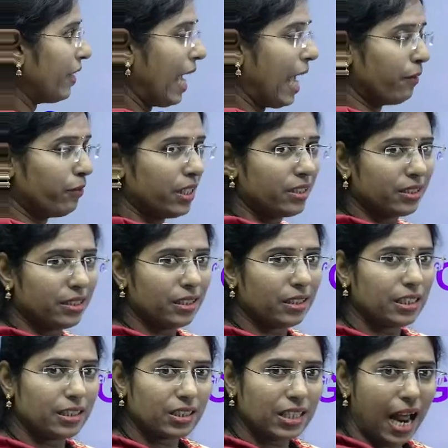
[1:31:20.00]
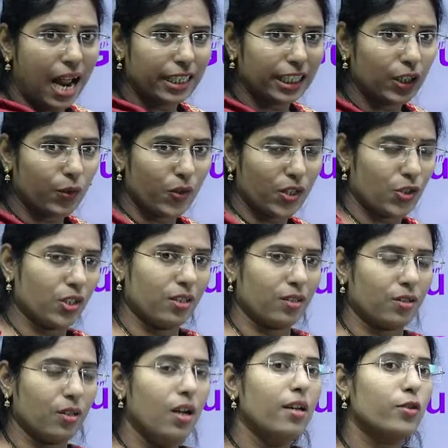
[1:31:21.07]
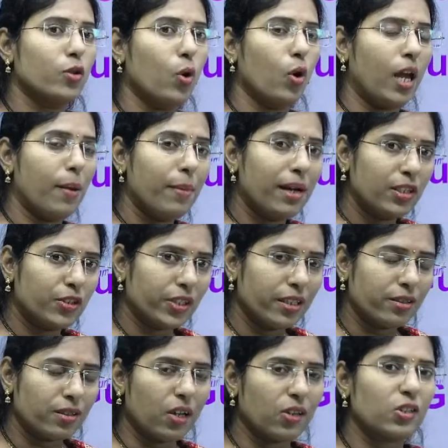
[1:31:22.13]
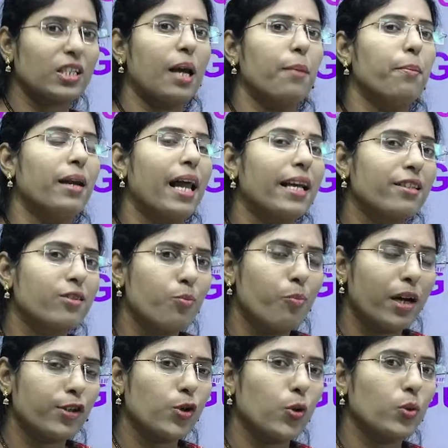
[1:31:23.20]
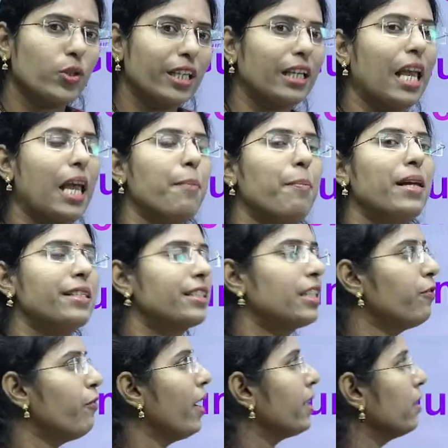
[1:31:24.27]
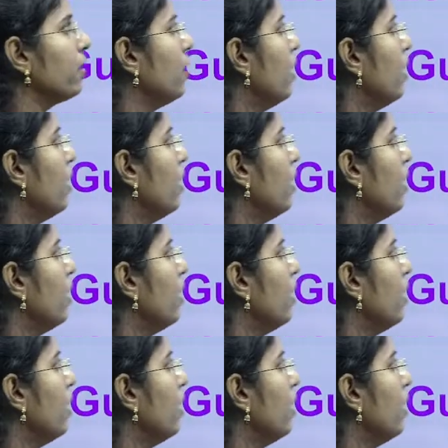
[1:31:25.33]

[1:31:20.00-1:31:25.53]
have discussed the starting questions. So, emulsions are stabilized by using emulsifier.